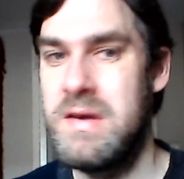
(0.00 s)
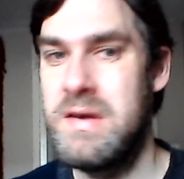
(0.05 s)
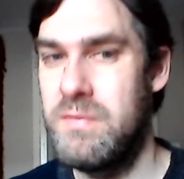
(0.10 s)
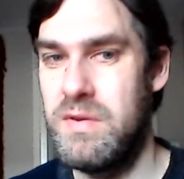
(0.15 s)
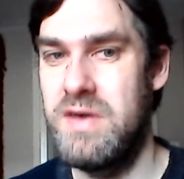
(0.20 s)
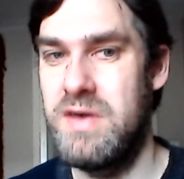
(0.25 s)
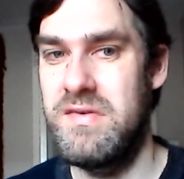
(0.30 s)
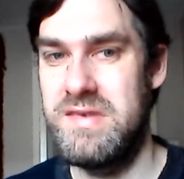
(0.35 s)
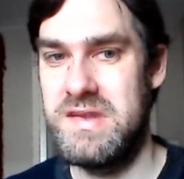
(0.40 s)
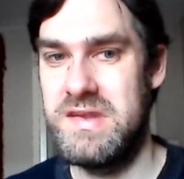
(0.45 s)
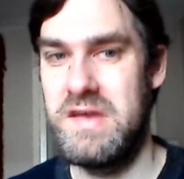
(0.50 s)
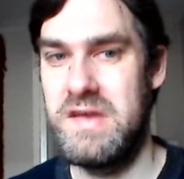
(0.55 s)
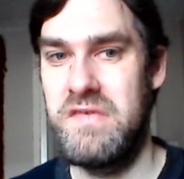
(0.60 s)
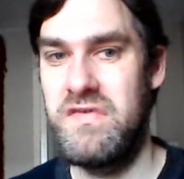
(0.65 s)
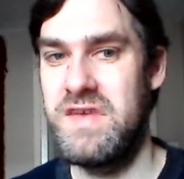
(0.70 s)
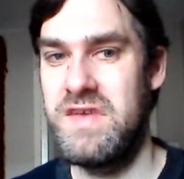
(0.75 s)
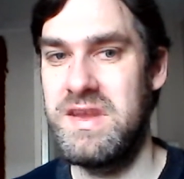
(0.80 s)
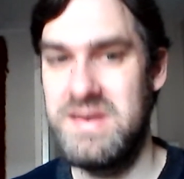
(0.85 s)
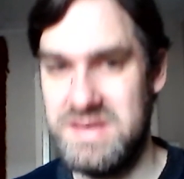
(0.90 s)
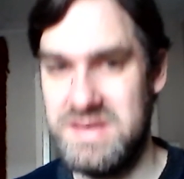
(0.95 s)
Whereas I
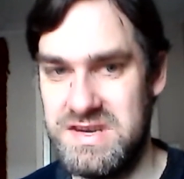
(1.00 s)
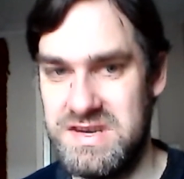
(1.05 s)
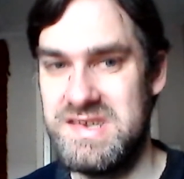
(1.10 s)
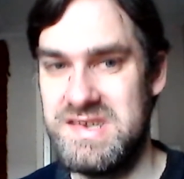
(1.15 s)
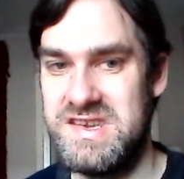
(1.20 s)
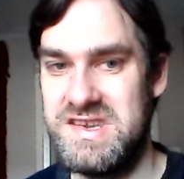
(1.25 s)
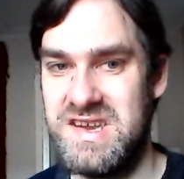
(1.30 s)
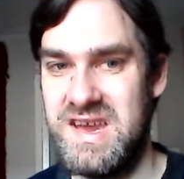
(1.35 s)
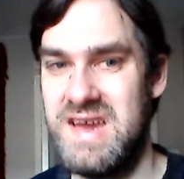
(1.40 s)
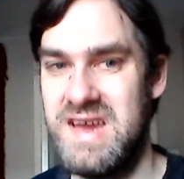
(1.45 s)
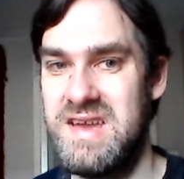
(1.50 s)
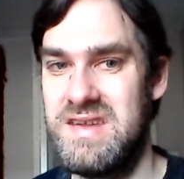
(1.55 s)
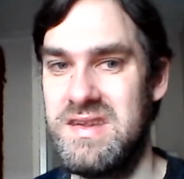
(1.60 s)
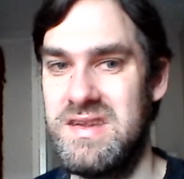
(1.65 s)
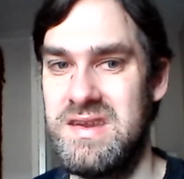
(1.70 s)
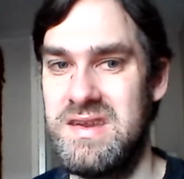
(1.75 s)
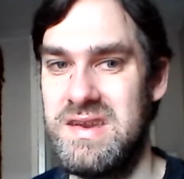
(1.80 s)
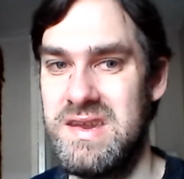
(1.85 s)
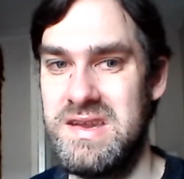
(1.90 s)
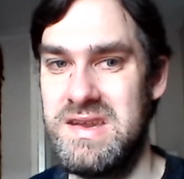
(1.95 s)
think just
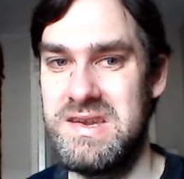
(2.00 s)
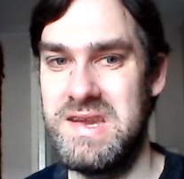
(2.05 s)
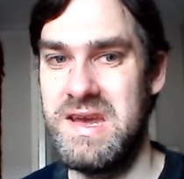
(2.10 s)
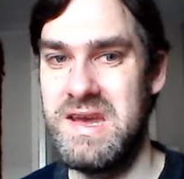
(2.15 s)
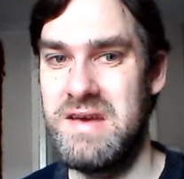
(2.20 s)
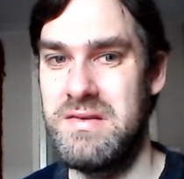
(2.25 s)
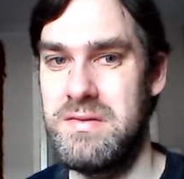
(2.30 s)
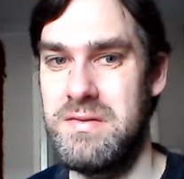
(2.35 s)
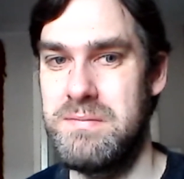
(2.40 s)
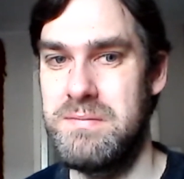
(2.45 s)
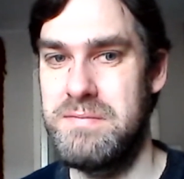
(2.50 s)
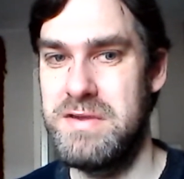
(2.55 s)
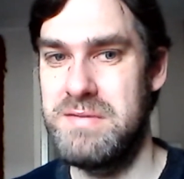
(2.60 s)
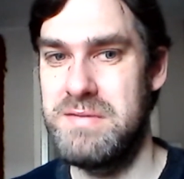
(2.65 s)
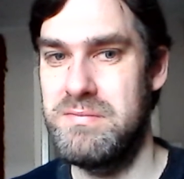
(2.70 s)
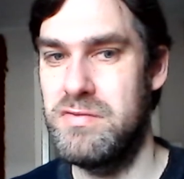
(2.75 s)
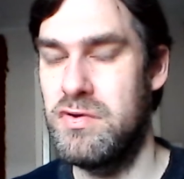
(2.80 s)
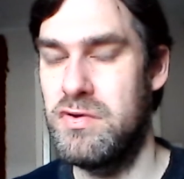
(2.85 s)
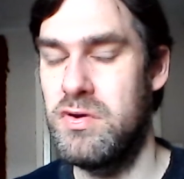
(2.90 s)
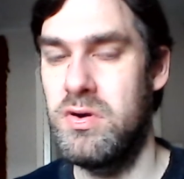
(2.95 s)
scaling it down a
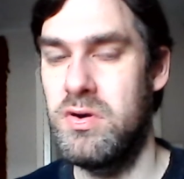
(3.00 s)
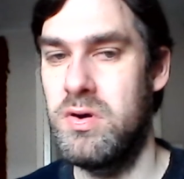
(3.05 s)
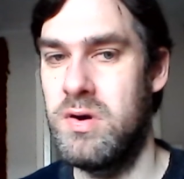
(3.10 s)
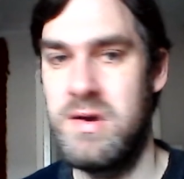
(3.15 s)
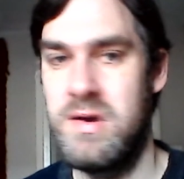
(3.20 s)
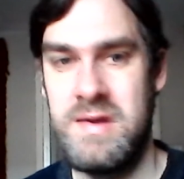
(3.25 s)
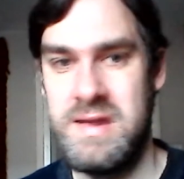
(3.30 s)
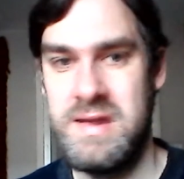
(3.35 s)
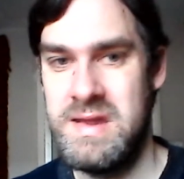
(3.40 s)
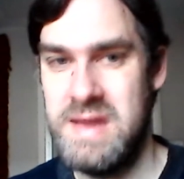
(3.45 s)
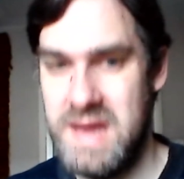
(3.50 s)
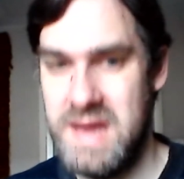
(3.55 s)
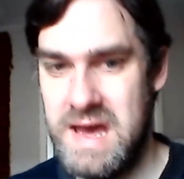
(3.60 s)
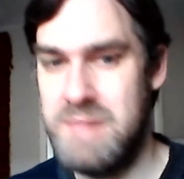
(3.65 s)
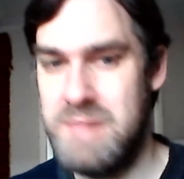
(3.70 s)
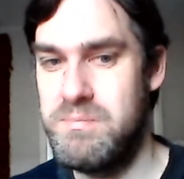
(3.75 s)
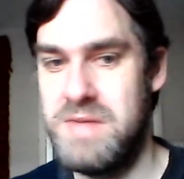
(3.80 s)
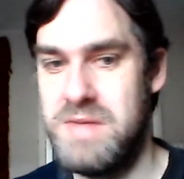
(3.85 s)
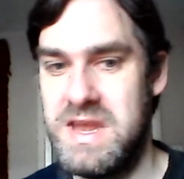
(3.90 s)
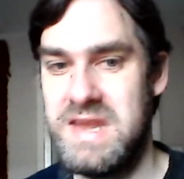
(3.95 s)
bit more
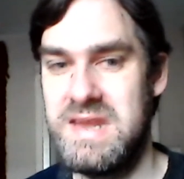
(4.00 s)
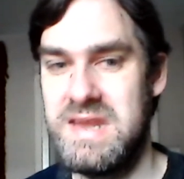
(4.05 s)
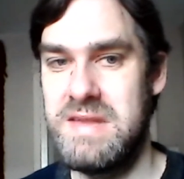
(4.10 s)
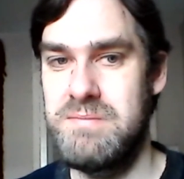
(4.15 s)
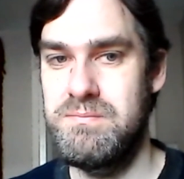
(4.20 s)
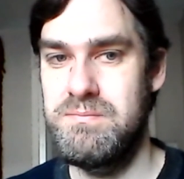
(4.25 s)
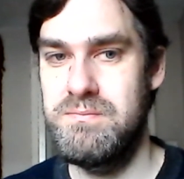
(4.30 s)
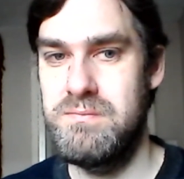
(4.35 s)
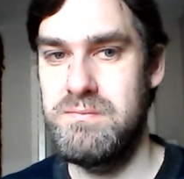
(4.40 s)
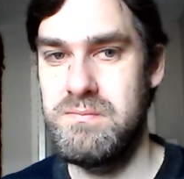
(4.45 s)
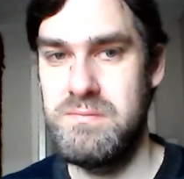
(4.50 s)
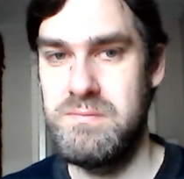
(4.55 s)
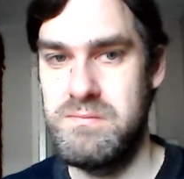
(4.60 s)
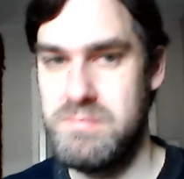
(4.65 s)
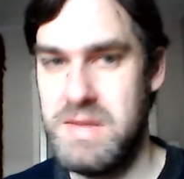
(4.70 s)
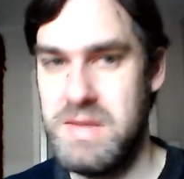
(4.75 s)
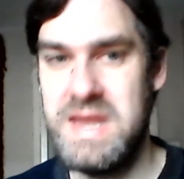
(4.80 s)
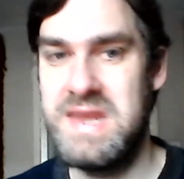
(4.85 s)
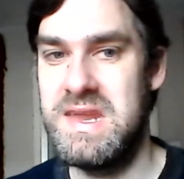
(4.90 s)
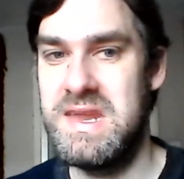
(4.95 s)
and
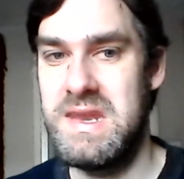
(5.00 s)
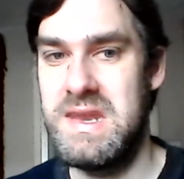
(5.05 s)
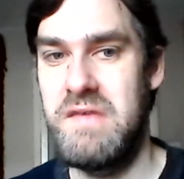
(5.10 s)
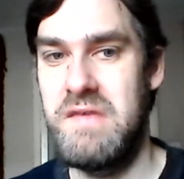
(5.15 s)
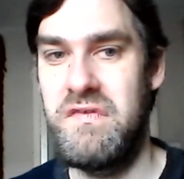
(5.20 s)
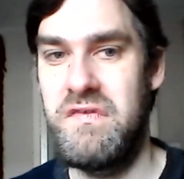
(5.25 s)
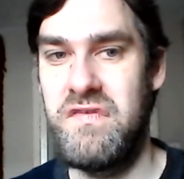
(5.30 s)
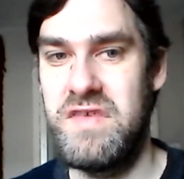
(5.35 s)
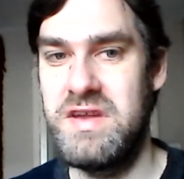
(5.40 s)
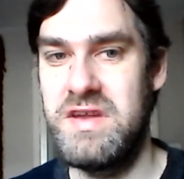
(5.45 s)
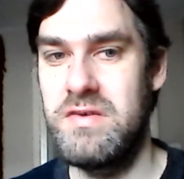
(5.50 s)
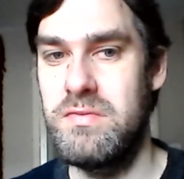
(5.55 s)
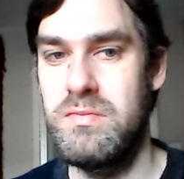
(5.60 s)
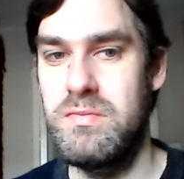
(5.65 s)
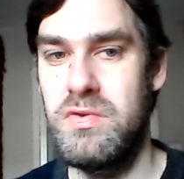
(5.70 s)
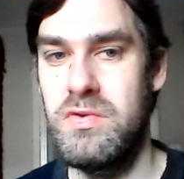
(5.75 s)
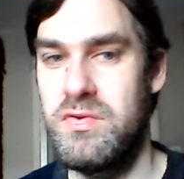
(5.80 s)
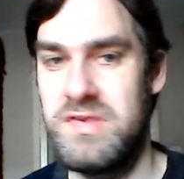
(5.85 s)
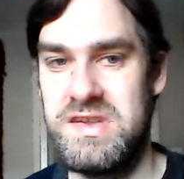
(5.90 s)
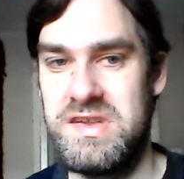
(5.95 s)
making it feel
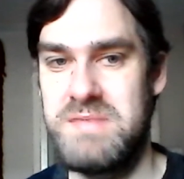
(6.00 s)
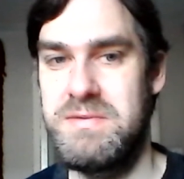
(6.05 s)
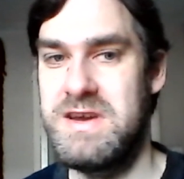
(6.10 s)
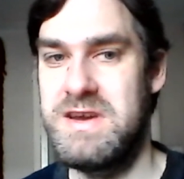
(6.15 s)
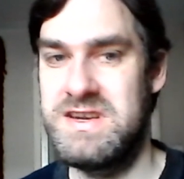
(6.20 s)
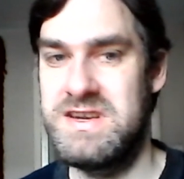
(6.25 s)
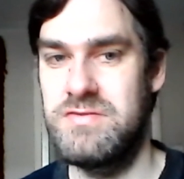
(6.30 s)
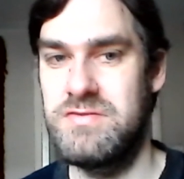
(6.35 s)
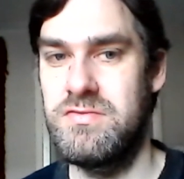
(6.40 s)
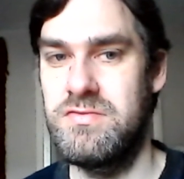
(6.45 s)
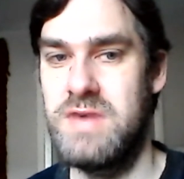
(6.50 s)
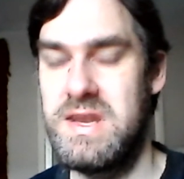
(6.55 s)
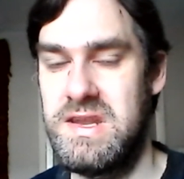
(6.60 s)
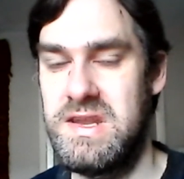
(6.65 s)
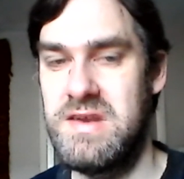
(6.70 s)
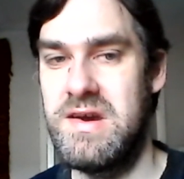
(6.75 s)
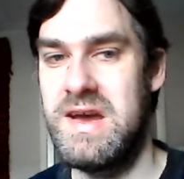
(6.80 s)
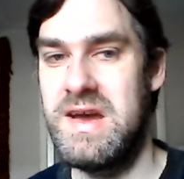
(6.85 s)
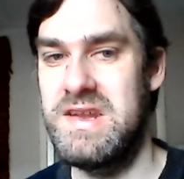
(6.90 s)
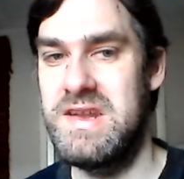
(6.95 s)
more special when
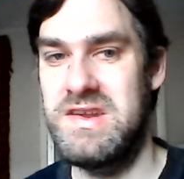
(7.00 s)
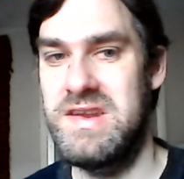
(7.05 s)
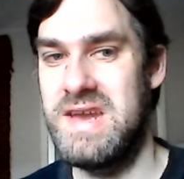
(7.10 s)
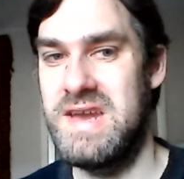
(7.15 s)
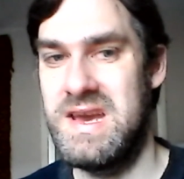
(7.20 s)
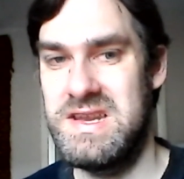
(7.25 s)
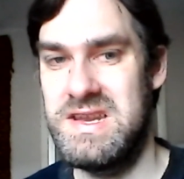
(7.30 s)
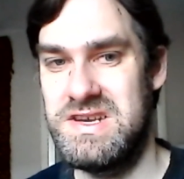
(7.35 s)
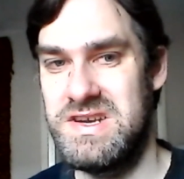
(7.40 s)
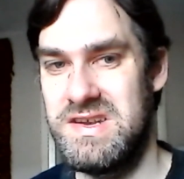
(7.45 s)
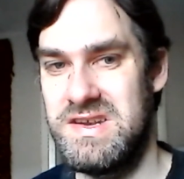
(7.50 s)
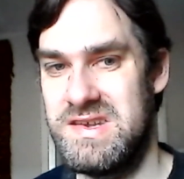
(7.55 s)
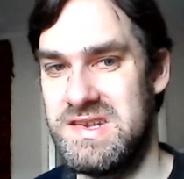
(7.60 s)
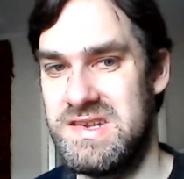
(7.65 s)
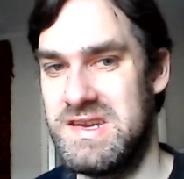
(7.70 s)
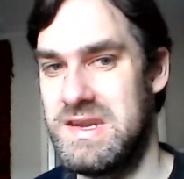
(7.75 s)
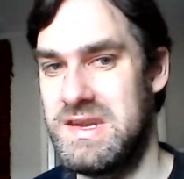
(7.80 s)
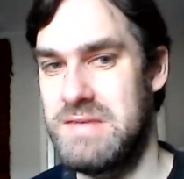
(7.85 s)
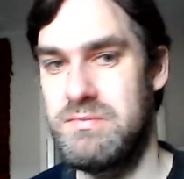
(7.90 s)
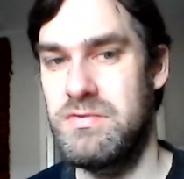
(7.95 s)
you add an action
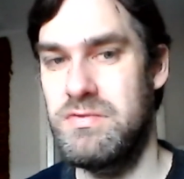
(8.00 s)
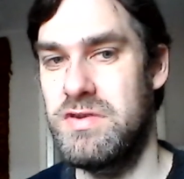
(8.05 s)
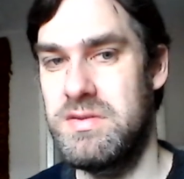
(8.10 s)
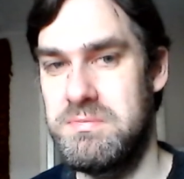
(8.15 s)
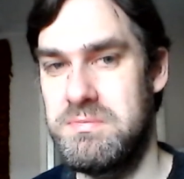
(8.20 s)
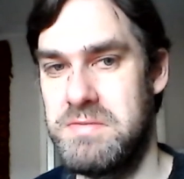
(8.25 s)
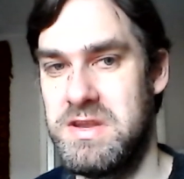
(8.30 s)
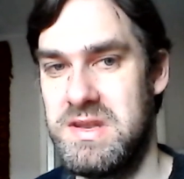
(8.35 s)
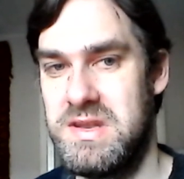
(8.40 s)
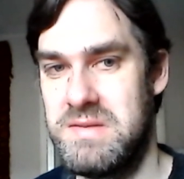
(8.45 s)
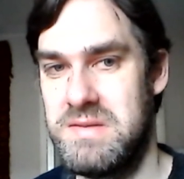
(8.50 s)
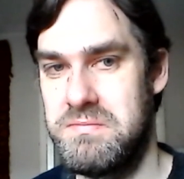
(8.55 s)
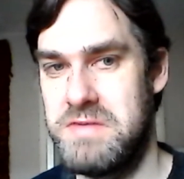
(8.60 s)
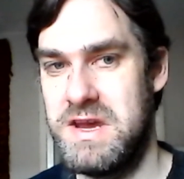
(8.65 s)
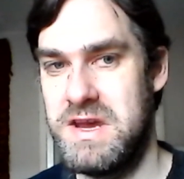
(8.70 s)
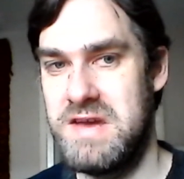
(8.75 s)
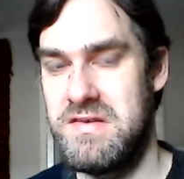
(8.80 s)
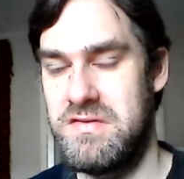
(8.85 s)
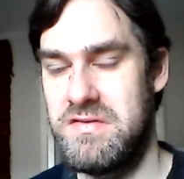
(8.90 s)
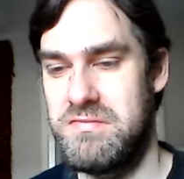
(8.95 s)
scene would have been the
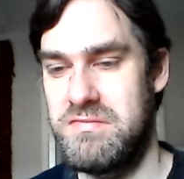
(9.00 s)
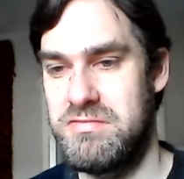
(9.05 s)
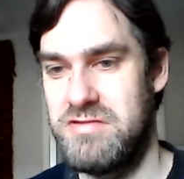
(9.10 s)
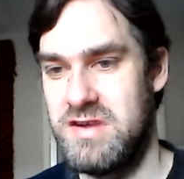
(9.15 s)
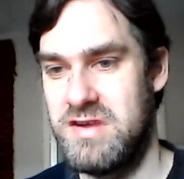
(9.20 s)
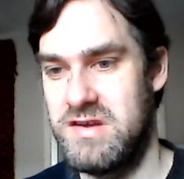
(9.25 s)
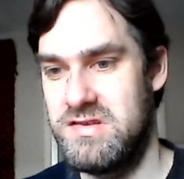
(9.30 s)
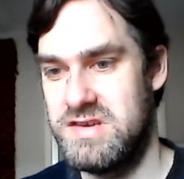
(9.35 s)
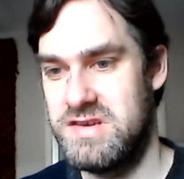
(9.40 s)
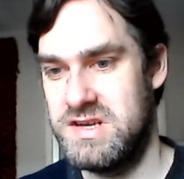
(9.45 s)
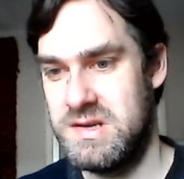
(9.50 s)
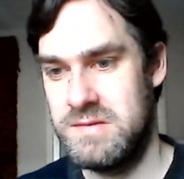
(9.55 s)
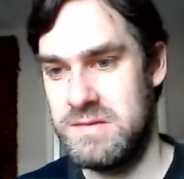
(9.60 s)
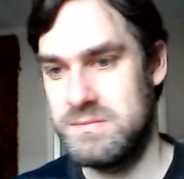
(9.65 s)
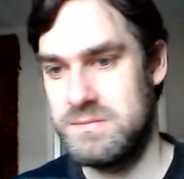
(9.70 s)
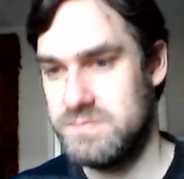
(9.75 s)
better approach.